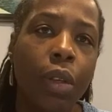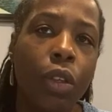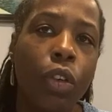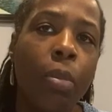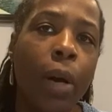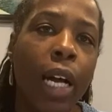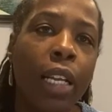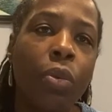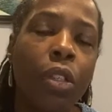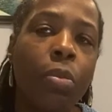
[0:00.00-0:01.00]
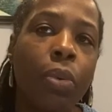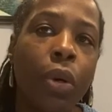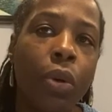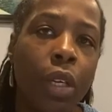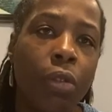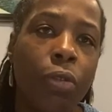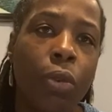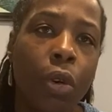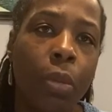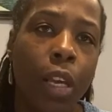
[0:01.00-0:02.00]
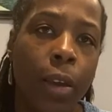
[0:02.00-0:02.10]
Your body was broken for me